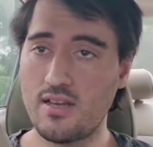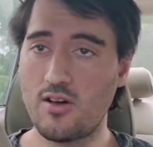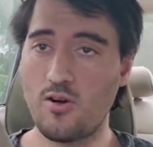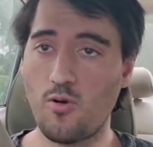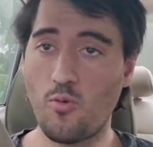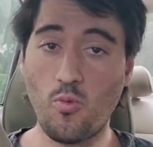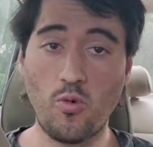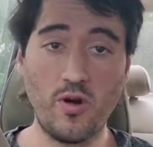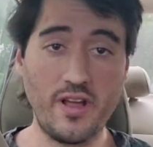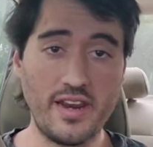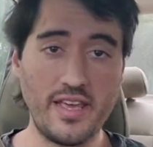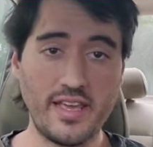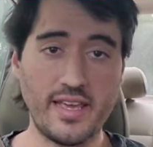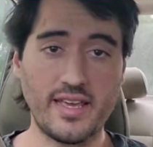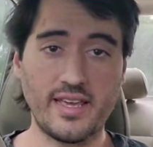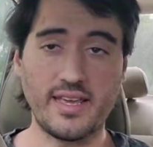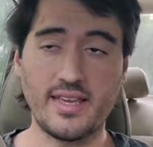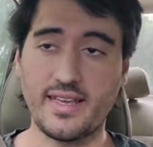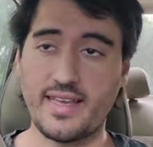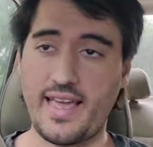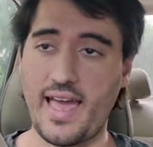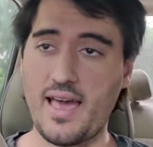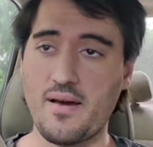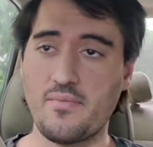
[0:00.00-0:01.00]

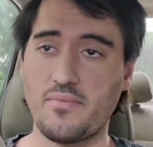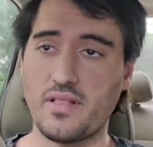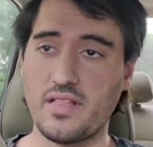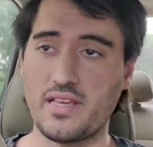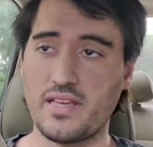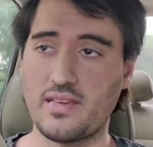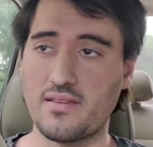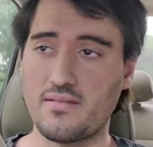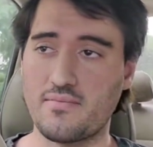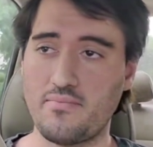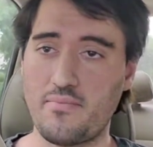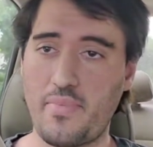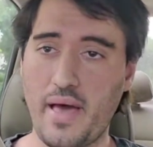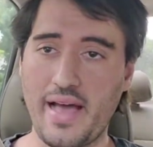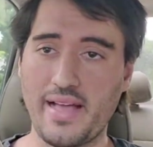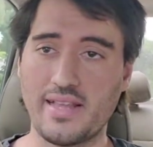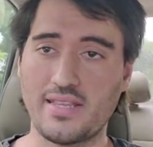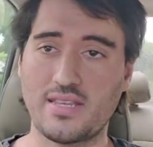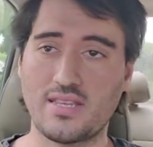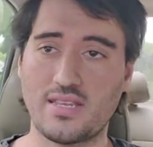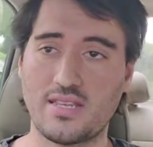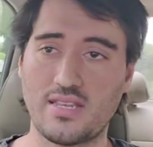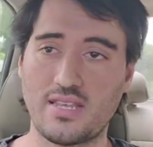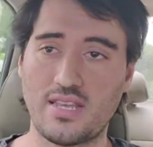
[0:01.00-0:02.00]
winning gambling
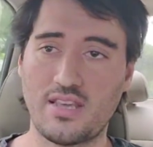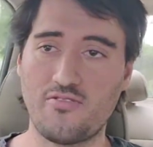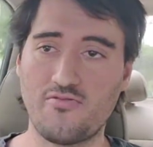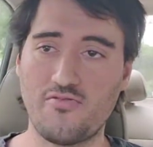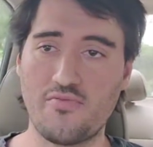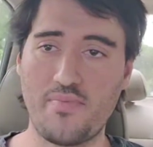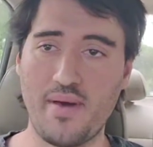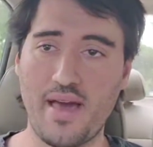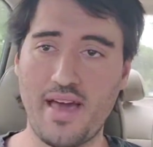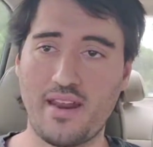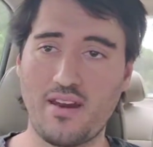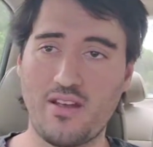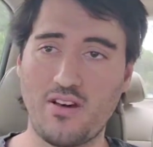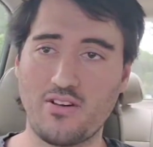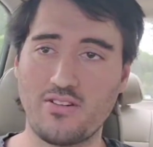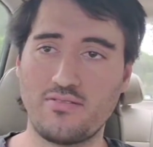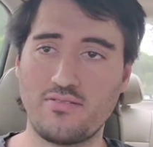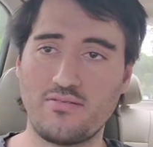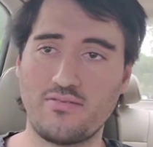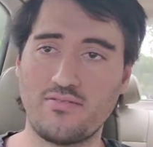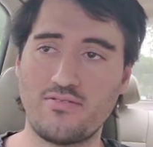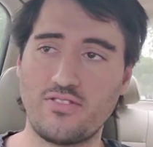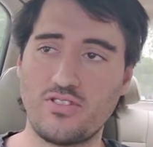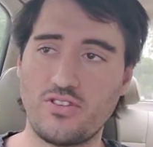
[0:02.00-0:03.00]
bets. He would bet
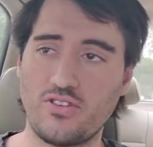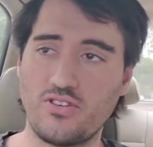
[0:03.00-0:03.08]
on